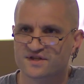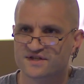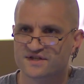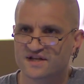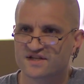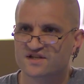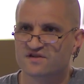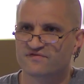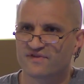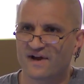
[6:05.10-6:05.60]
the
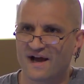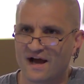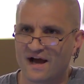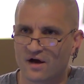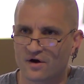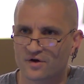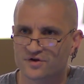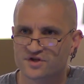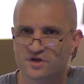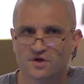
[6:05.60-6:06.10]

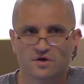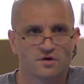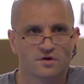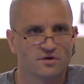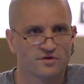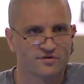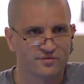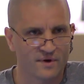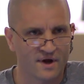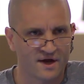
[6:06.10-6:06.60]
disavowed
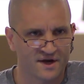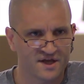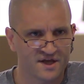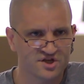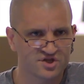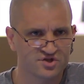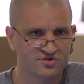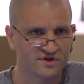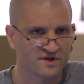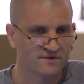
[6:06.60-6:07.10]
throughout
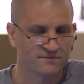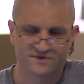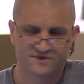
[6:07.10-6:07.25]
history,